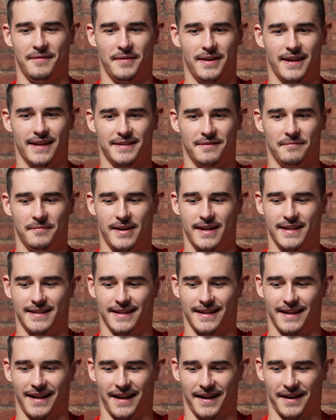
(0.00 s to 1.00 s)
Yeah, mate, it's
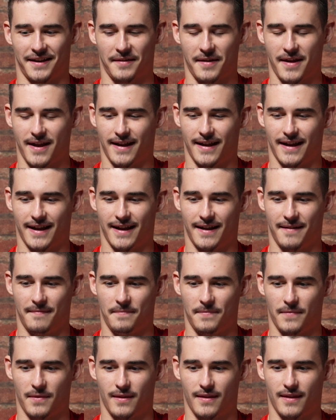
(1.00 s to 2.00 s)
amazing. Like,
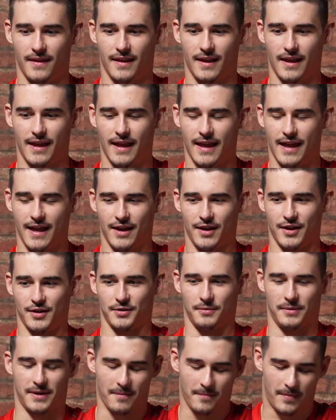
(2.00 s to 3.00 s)
so
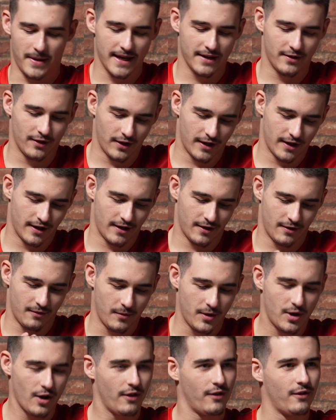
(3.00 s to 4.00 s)
we competed
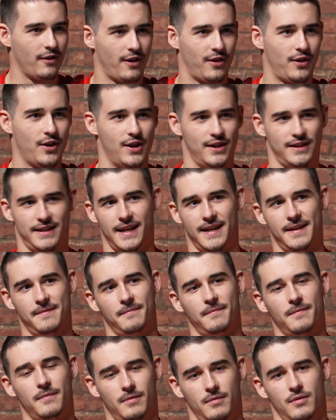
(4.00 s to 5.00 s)
we got there on the
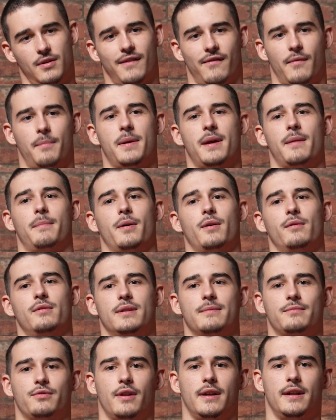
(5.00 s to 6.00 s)
Thursday. You have a bit of
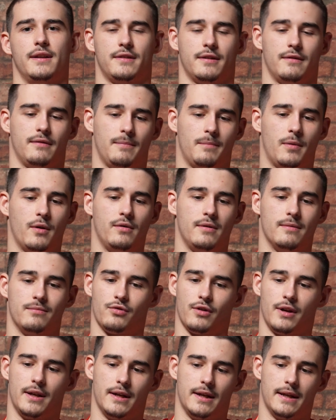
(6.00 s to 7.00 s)
podium training. So the
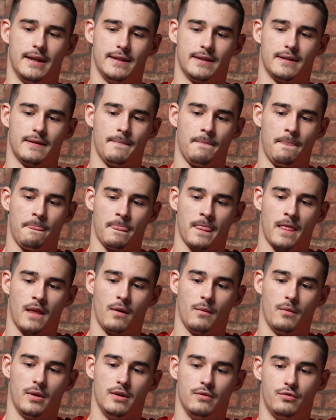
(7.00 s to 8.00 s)
podium training is
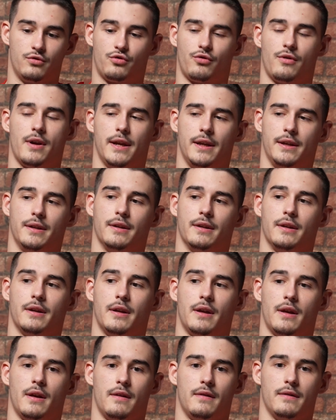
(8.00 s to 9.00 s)
where you train
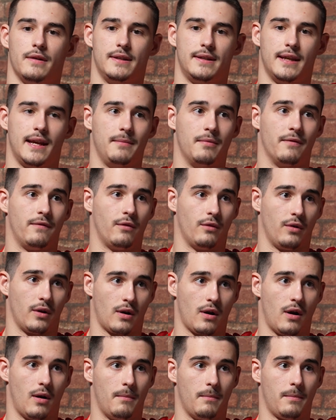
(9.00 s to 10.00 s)
the day before the
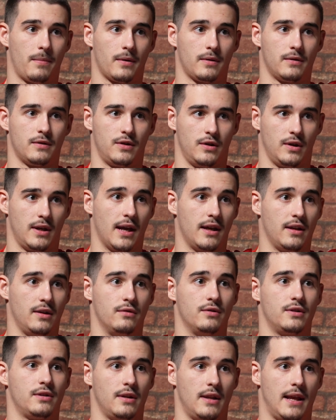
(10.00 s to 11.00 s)
comp, so you get
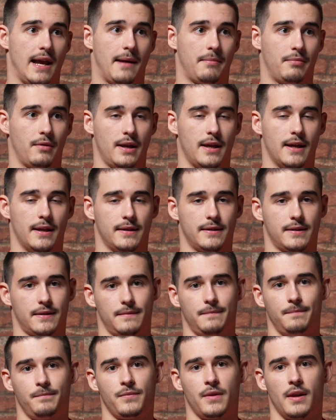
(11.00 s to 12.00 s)
used to the
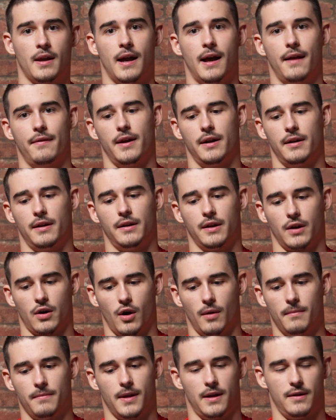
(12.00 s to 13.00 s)
apparatus. And then in the
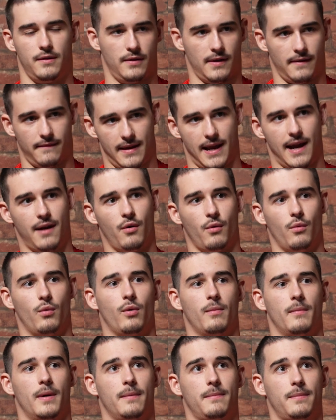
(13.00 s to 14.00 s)
comp, then you'd have the hour
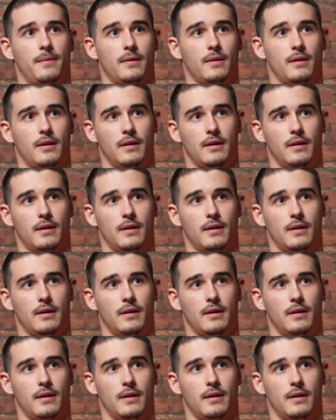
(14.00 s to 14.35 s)
warm up